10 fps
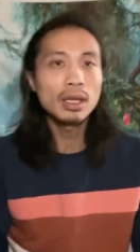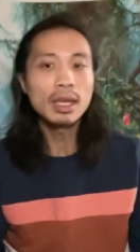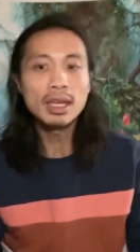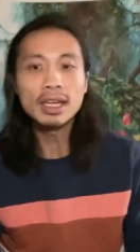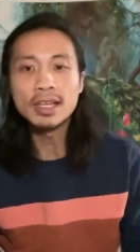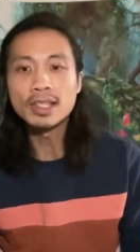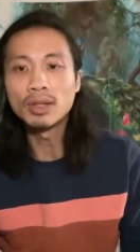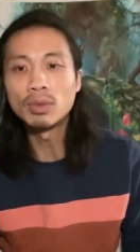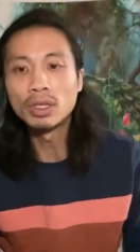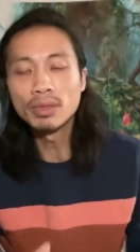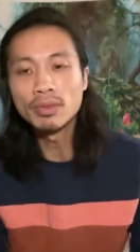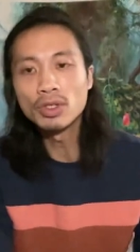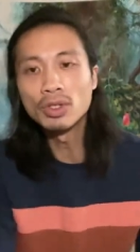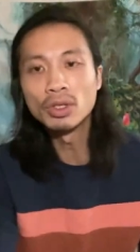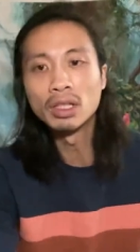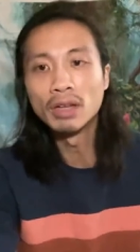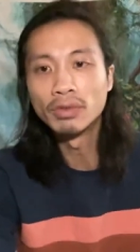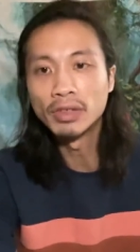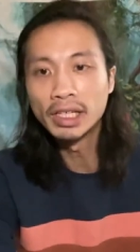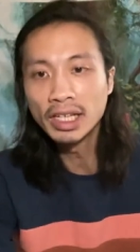Hey guys, uh, welcome to your love
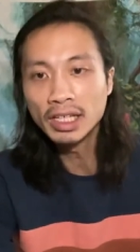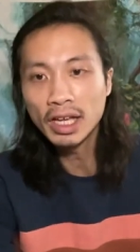reading.